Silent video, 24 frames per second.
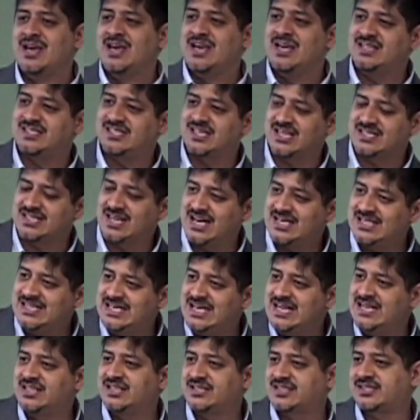He says, I
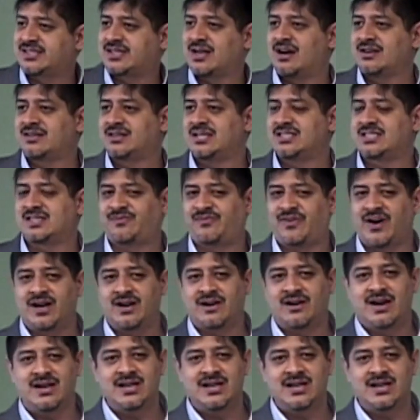need to start this fire.